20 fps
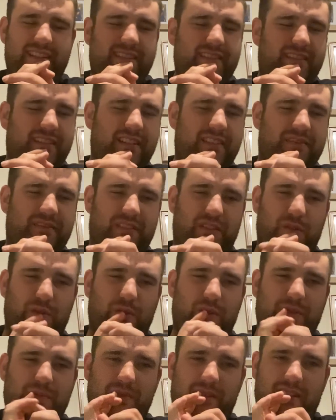kind of
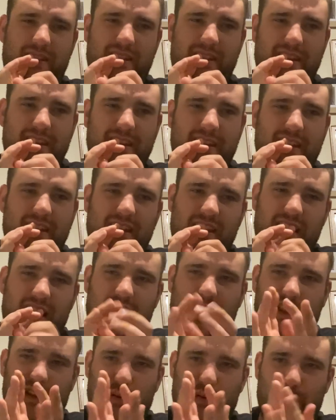annoys me
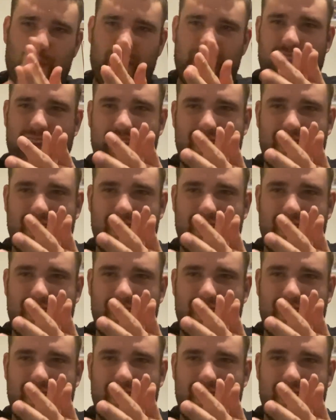a little bit.